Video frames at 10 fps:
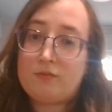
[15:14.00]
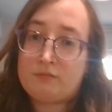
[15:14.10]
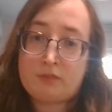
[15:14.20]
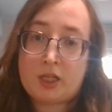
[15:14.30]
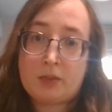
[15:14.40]

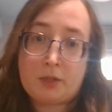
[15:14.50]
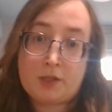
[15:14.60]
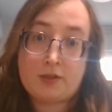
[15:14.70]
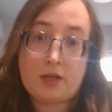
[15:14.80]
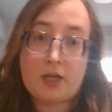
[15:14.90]
mainly
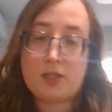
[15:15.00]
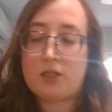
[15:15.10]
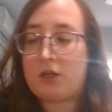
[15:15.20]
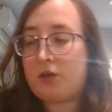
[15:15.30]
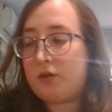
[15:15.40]
because of that.
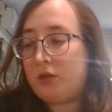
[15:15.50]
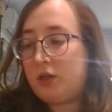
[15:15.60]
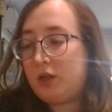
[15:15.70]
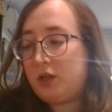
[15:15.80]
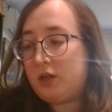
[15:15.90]
So
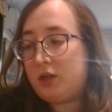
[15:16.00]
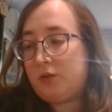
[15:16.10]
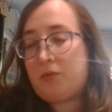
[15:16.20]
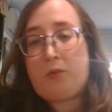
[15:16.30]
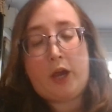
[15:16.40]

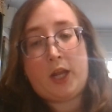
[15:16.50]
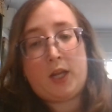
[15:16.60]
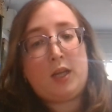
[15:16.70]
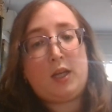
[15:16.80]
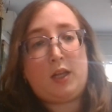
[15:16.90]

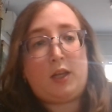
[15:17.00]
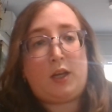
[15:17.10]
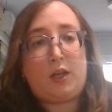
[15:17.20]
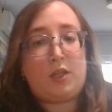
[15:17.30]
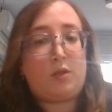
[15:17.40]
when
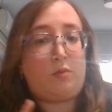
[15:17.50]
there's